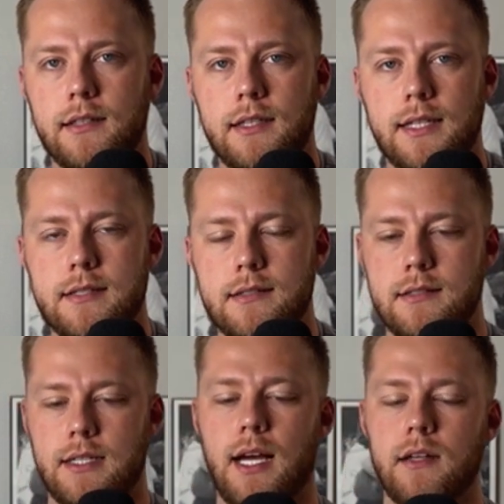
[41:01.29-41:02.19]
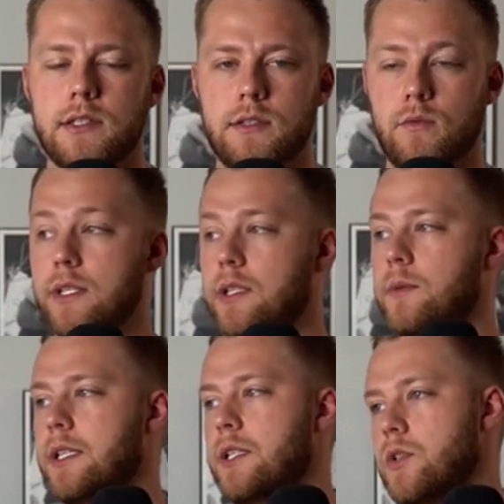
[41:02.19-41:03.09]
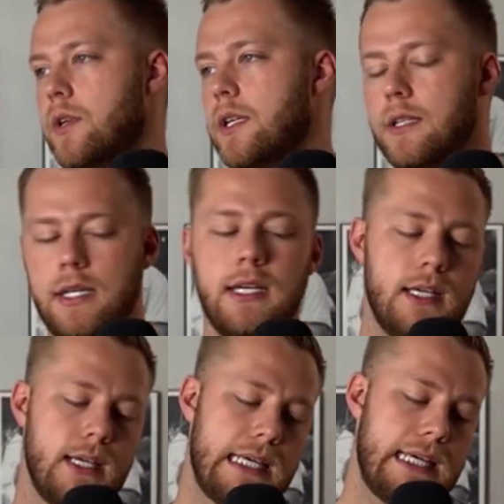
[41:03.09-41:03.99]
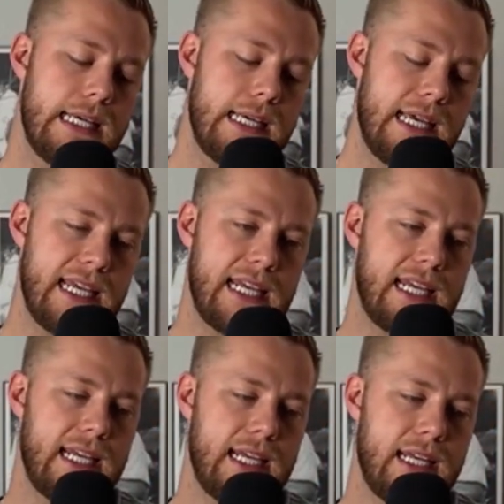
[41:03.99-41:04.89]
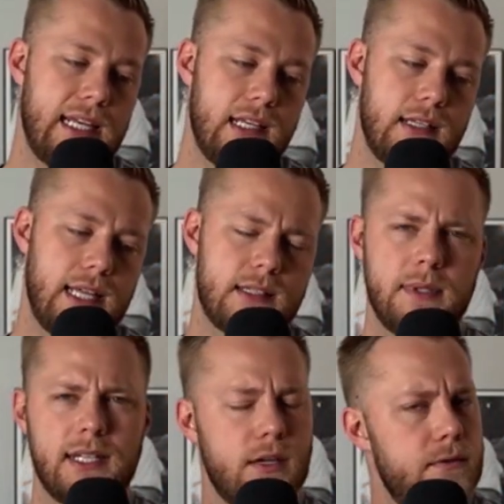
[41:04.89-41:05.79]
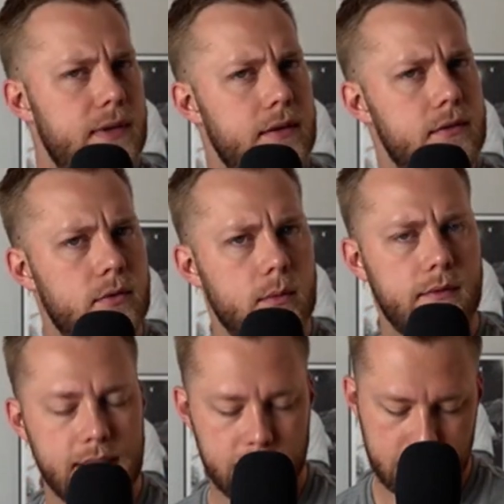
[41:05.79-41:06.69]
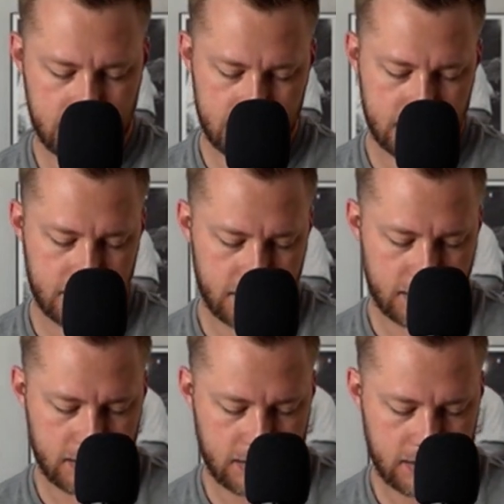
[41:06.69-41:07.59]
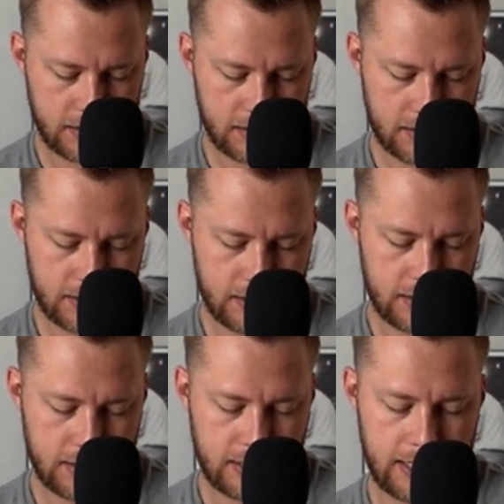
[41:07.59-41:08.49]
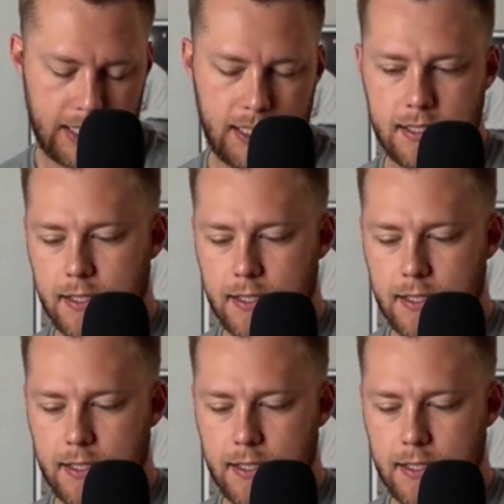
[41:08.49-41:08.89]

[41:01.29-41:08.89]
classes in college and really, really enjoyed it. And that's been like her favorite form of exercise, I think. And